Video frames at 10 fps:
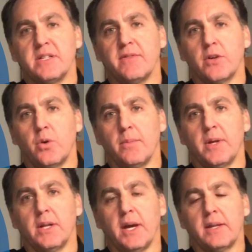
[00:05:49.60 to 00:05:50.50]
of
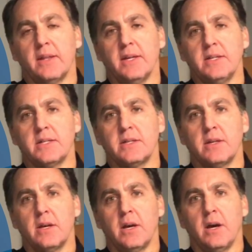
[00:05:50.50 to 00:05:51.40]
equipment like this,
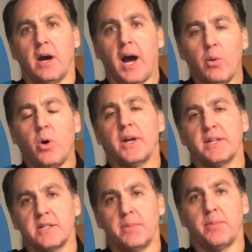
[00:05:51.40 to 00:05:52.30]
I want
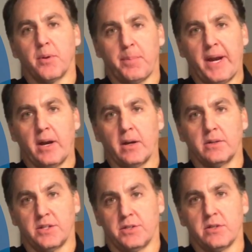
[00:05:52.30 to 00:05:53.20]
us to be
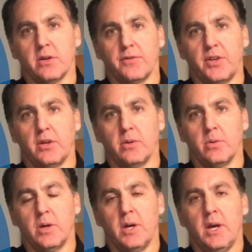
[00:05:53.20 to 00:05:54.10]
prepared to serve you
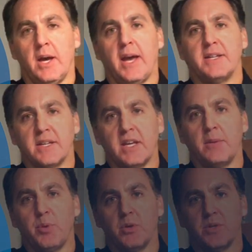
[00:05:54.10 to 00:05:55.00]
and to keep you